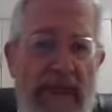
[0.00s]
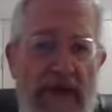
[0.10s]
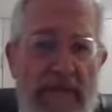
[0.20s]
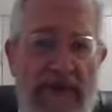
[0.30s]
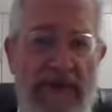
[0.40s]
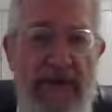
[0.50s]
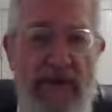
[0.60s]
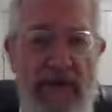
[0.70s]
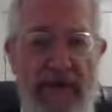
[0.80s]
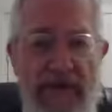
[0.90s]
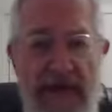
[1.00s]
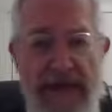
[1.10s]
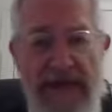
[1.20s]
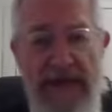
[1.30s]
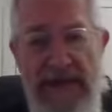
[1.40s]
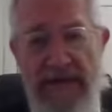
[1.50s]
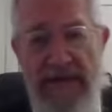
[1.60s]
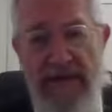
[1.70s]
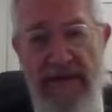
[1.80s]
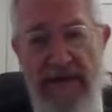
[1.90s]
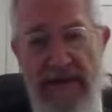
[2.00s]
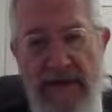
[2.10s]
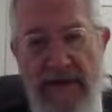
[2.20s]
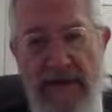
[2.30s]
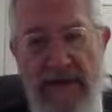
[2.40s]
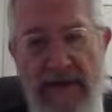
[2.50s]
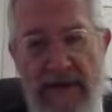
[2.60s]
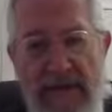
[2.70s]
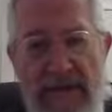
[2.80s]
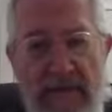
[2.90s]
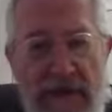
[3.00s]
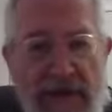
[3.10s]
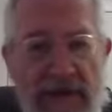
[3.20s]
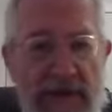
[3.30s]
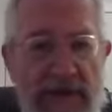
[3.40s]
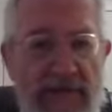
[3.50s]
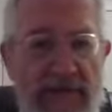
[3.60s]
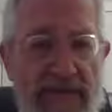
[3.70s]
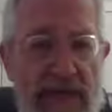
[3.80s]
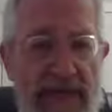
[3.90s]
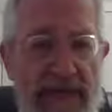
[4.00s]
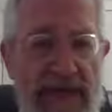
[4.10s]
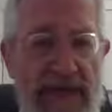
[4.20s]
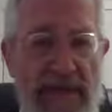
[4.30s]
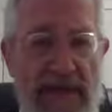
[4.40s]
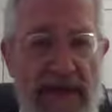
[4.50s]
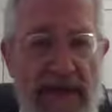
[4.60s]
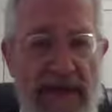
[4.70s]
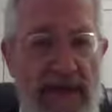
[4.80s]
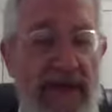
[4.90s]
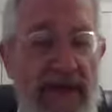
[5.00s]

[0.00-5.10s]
they built it to a great extent to the dimensions of the first base Hamikdash.